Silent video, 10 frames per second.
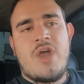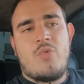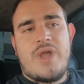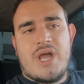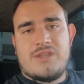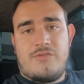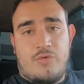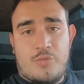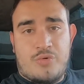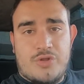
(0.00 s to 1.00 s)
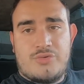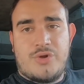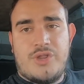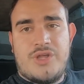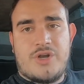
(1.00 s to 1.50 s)
We had the
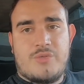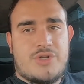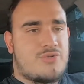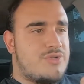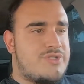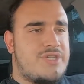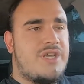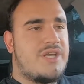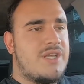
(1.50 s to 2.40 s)
4.3 liter, which was seen